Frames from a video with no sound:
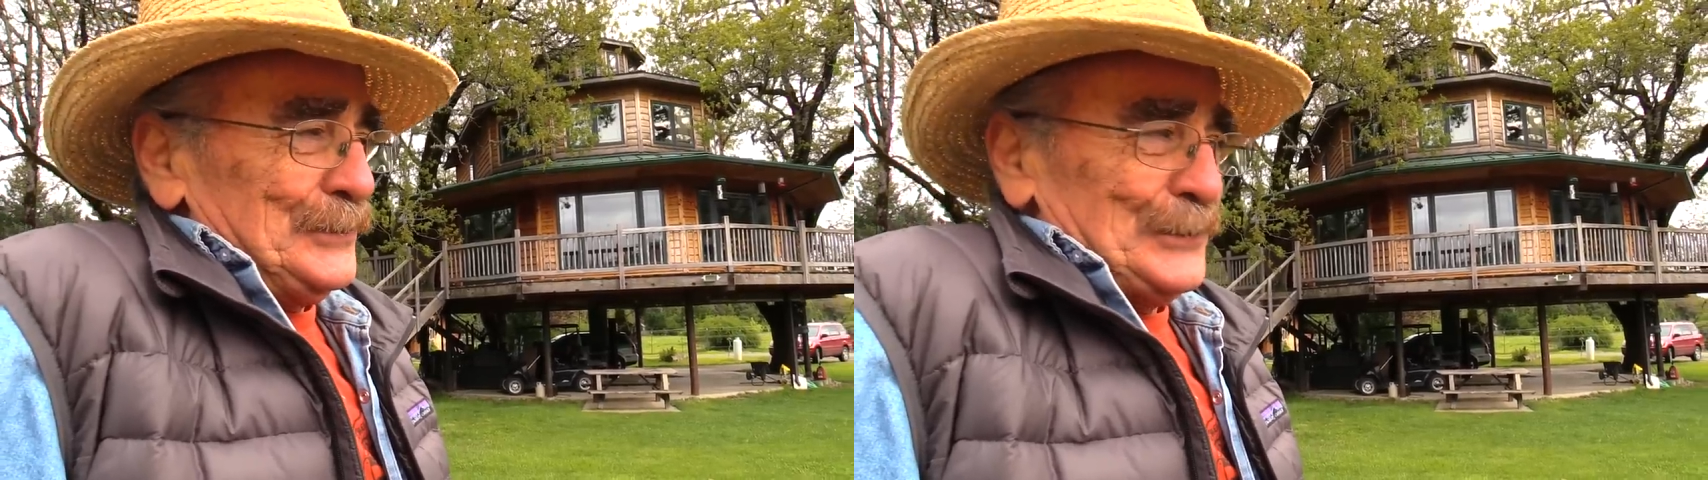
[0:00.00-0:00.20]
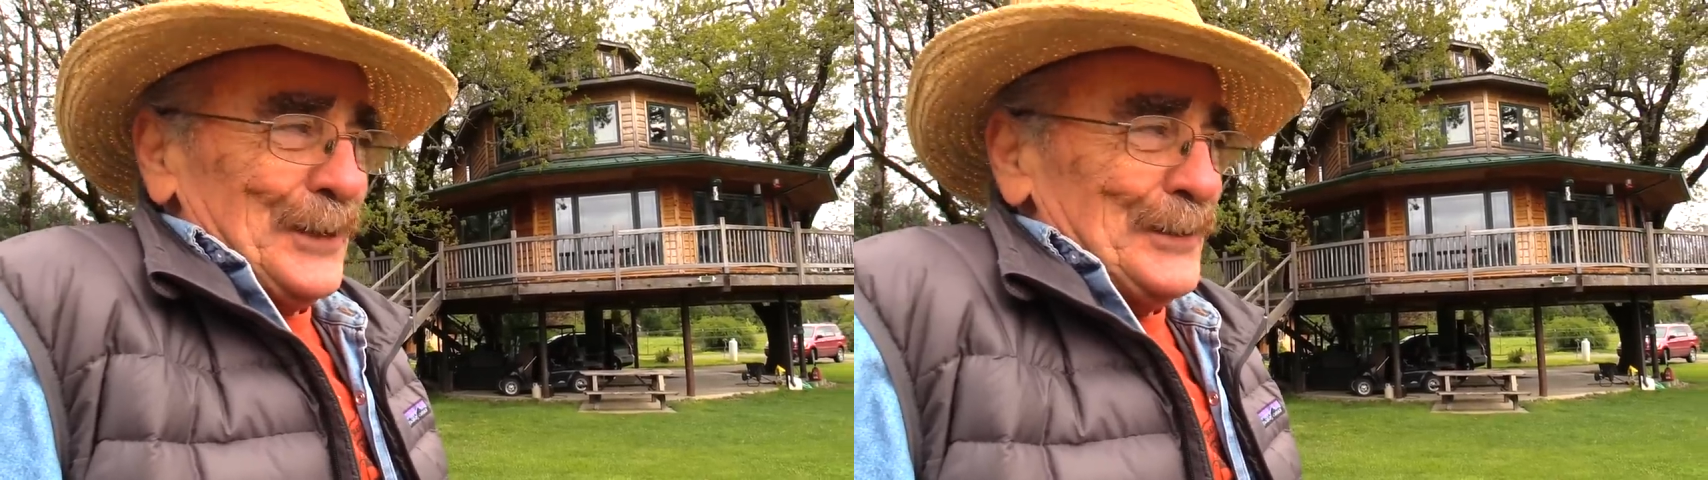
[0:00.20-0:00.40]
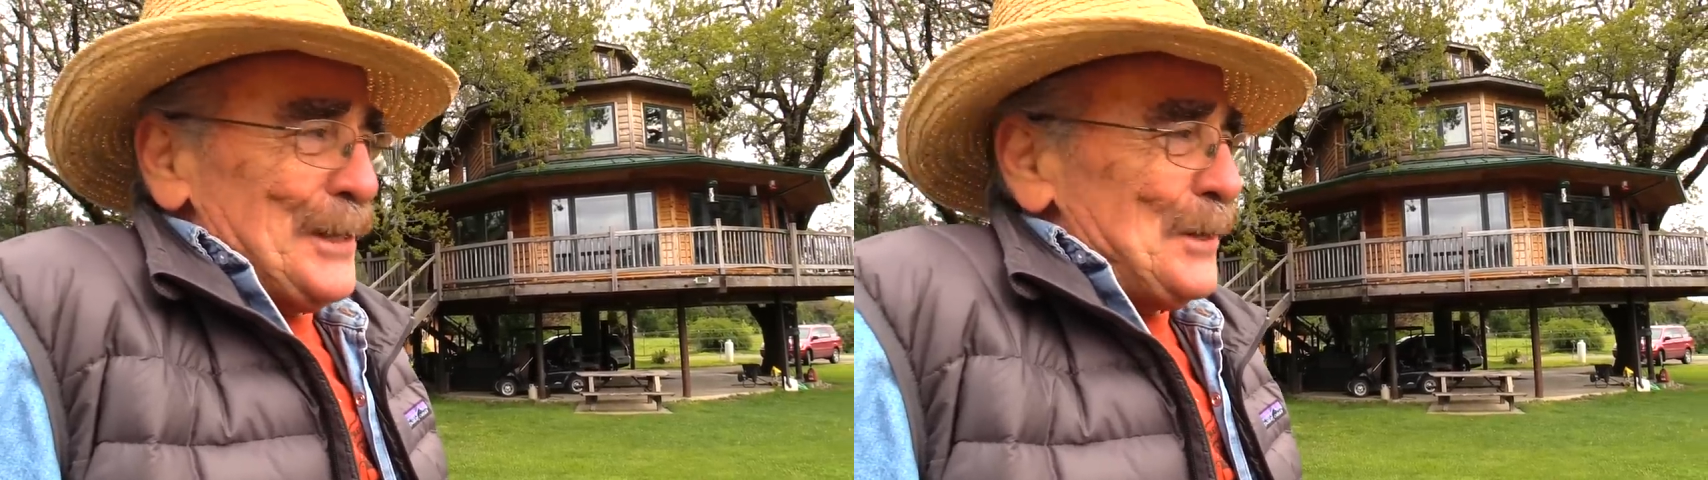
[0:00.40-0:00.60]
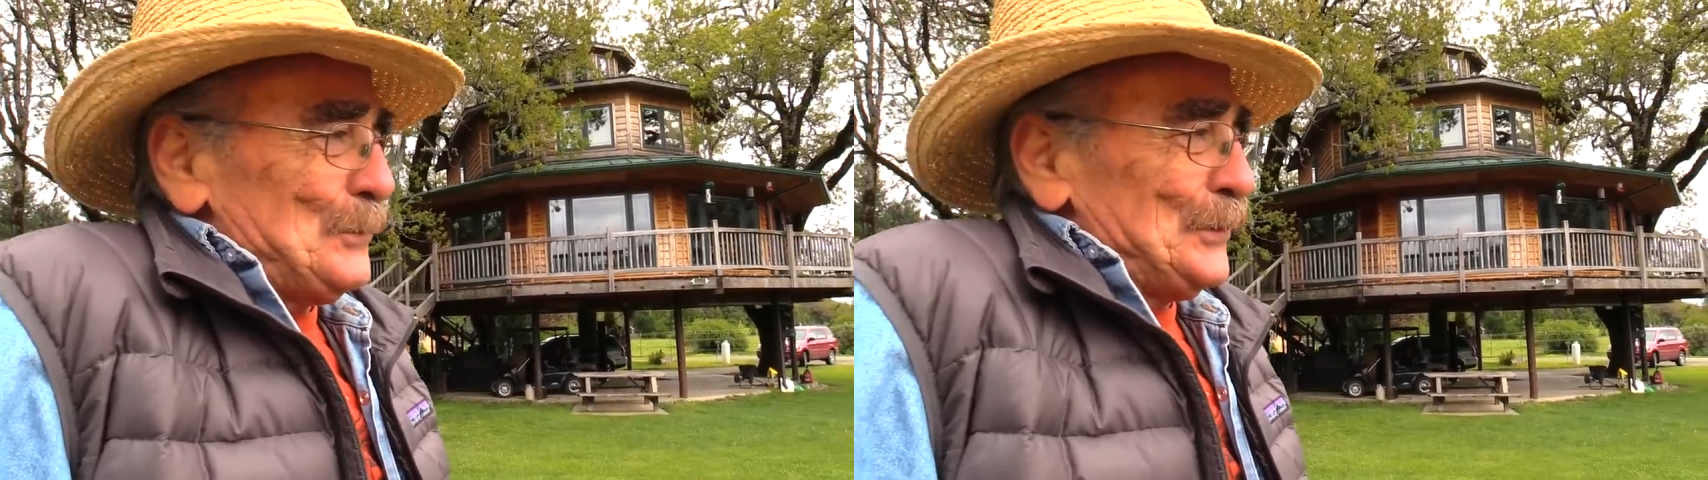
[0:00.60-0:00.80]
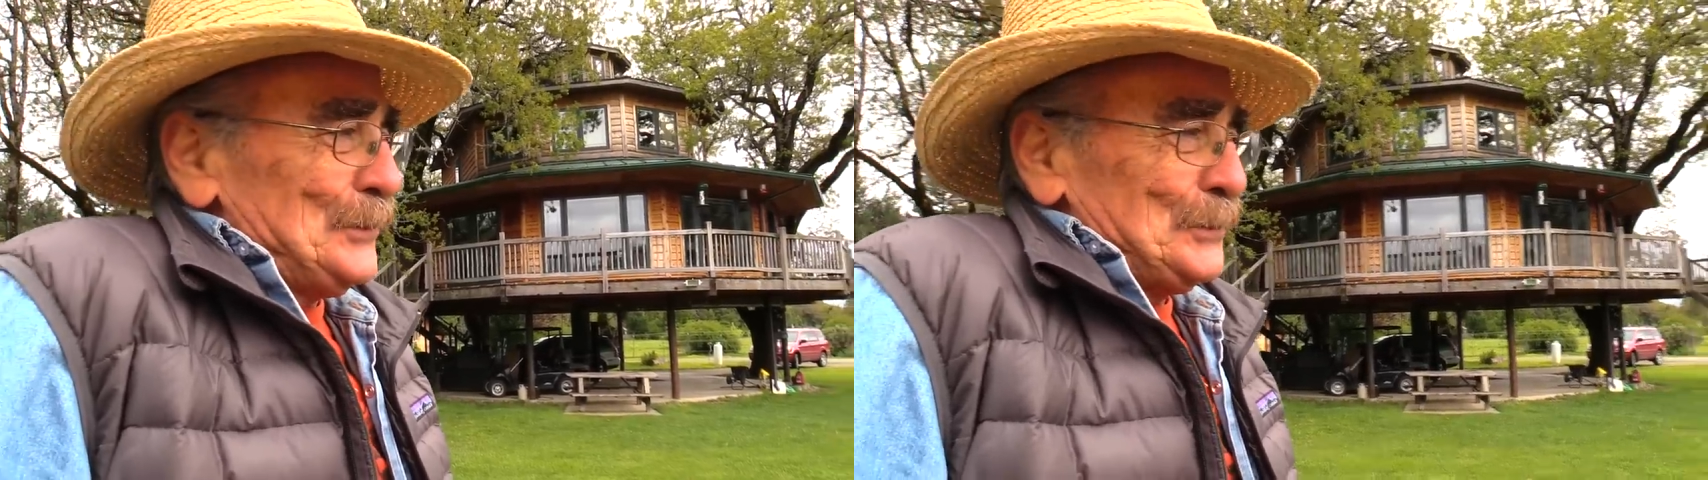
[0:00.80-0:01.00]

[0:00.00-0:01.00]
started out real